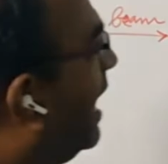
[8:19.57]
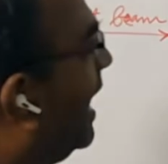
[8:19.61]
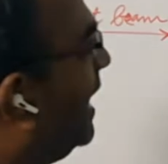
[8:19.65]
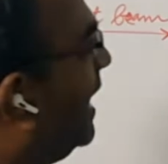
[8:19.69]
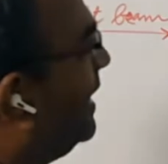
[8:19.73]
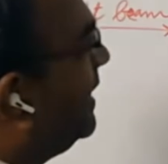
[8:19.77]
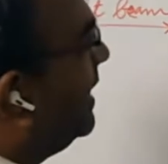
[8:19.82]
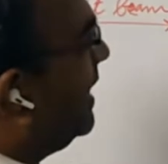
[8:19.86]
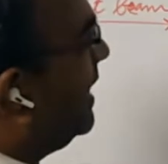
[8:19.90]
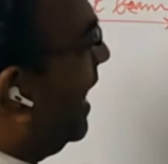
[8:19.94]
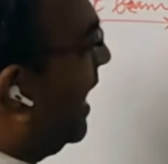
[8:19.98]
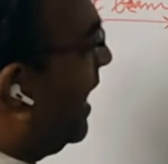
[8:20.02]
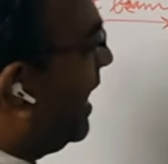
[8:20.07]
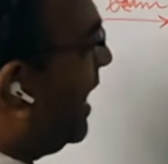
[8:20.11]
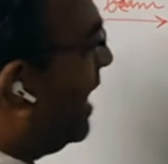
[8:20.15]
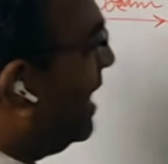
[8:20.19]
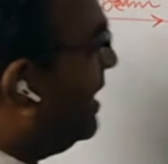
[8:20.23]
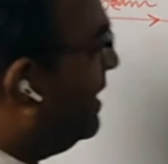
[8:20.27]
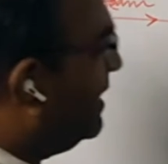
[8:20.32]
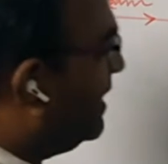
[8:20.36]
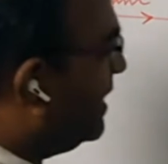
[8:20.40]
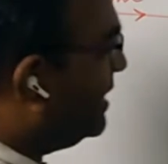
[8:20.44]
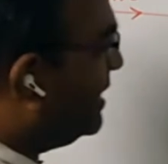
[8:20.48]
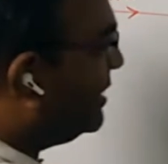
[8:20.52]
and then
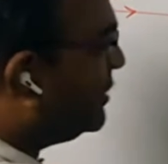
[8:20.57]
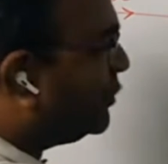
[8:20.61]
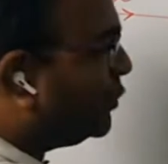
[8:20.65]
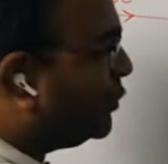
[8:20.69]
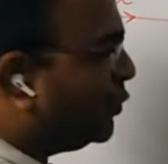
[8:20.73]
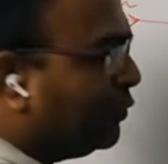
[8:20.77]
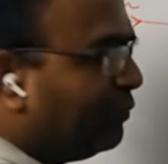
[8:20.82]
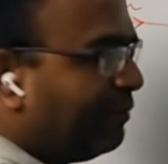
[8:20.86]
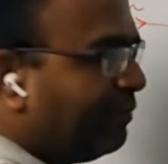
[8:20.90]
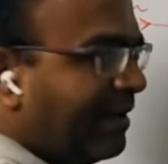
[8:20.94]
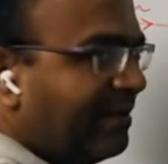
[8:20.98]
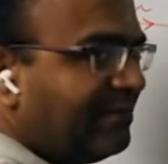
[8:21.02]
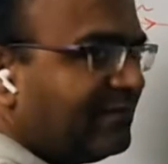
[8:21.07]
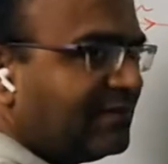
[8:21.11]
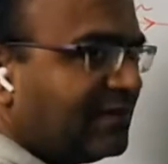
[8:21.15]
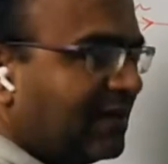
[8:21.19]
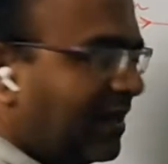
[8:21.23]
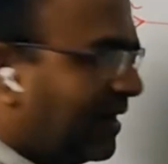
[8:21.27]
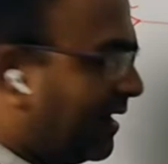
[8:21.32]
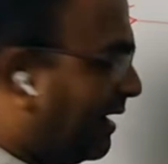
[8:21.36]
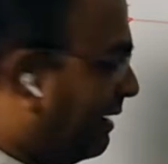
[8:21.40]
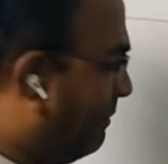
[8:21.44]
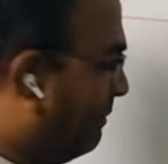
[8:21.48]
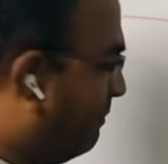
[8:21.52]
again these two beams
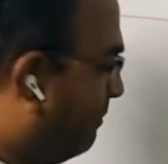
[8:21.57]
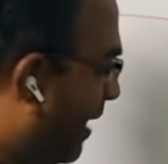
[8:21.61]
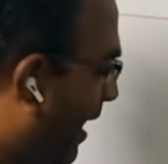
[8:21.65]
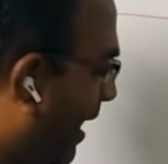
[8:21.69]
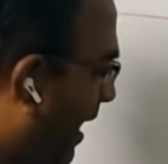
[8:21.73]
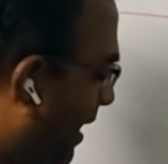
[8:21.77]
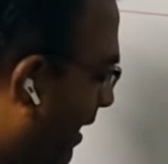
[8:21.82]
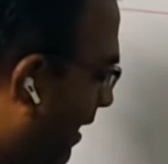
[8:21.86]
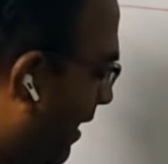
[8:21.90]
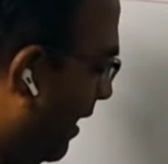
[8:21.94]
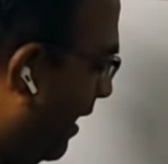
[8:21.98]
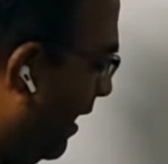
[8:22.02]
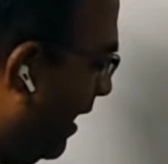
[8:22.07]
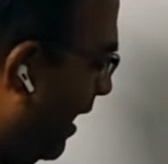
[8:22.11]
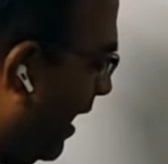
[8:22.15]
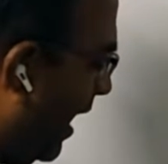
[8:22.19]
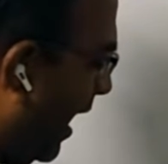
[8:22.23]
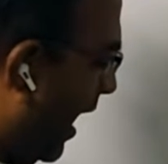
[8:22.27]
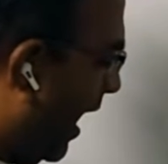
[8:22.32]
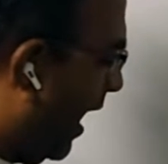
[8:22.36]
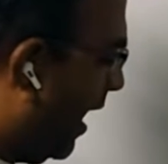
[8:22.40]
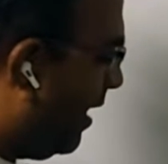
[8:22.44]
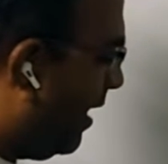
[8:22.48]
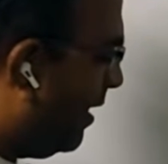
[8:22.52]
are combined
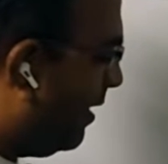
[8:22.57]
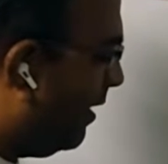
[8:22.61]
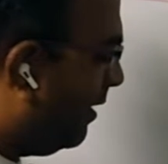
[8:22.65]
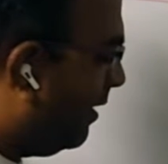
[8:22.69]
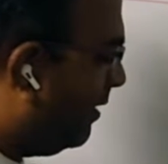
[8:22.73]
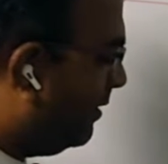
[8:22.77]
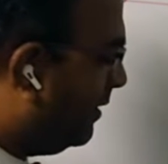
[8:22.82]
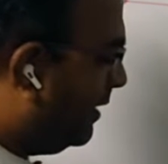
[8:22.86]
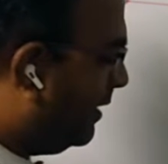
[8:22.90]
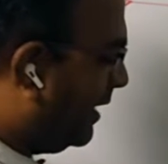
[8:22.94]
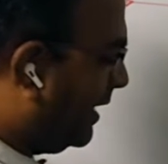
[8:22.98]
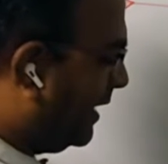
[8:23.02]
and